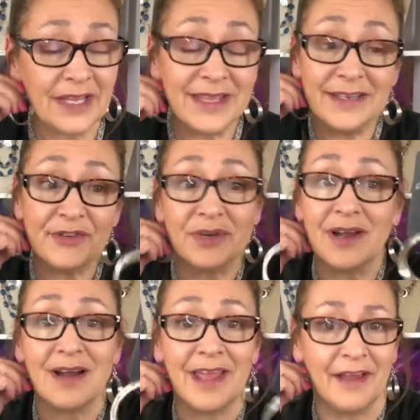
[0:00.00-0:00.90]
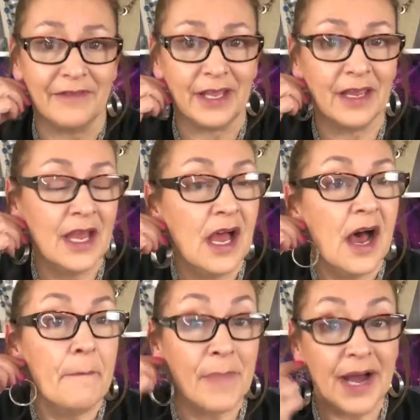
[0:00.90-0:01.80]
these are not heavy.
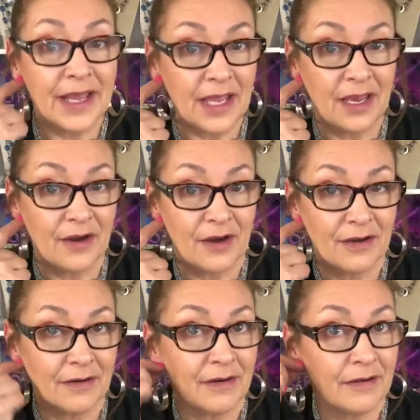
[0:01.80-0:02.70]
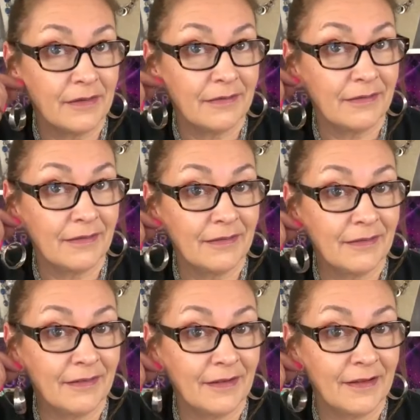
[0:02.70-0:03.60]
My ear,
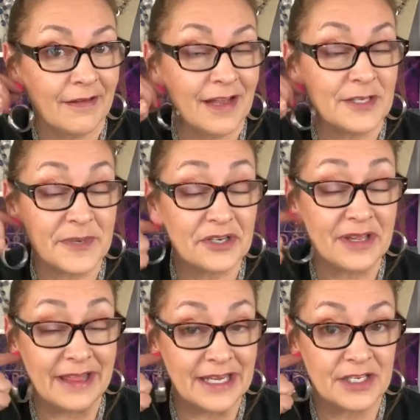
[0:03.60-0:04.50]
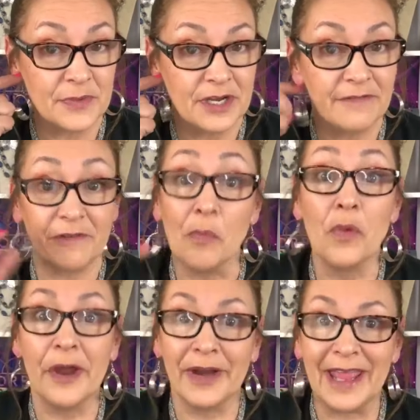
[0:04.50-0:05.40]
especially this one, from
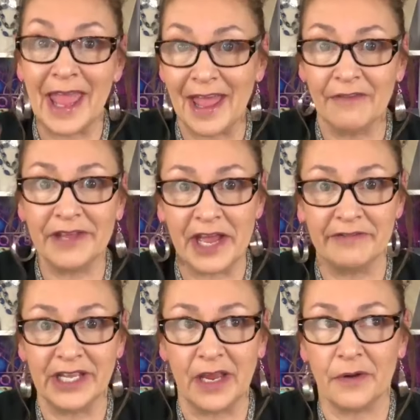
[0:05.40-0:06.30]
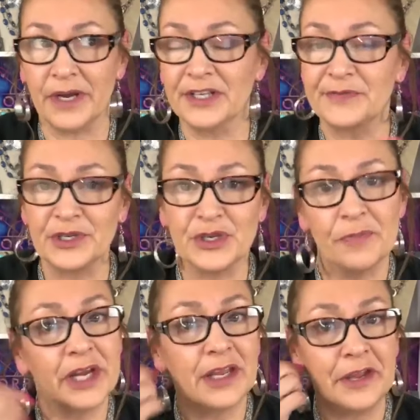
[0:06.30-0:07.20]
wearing heavy, heavy earrings for so
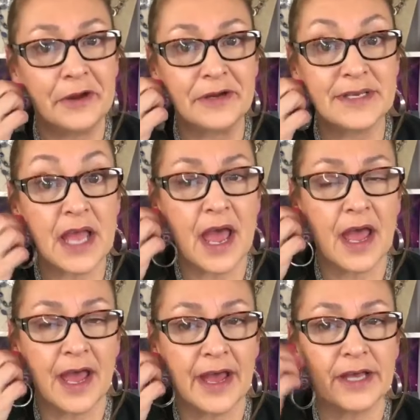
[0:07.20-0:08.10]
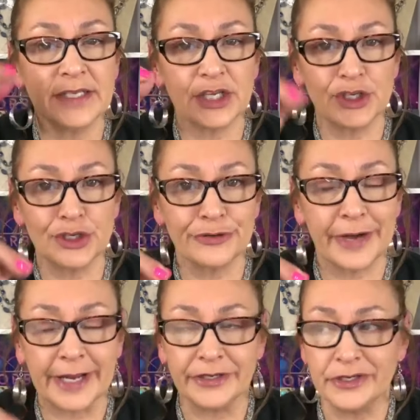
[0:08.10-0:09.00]
many years, has
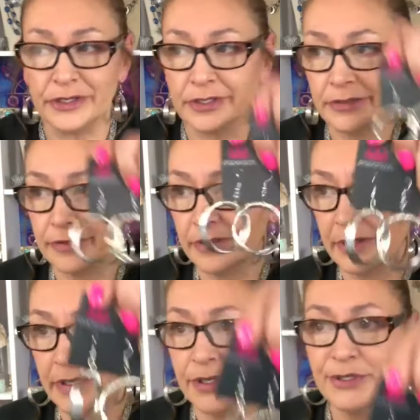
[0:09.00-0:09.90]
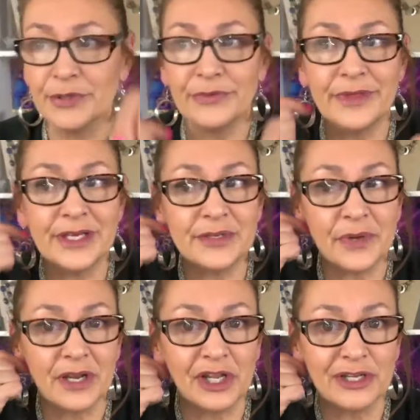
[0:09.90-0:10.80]
stretched. So this
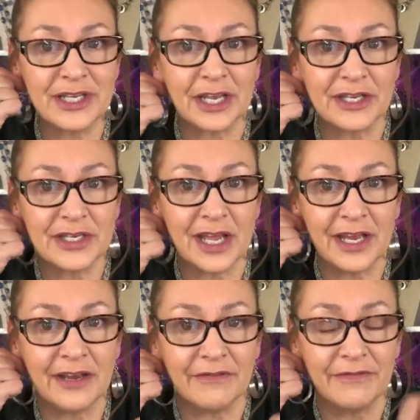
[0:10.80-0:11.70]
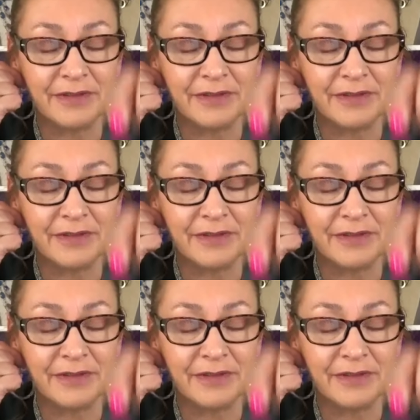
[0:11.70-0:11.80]
one looks like it's kind of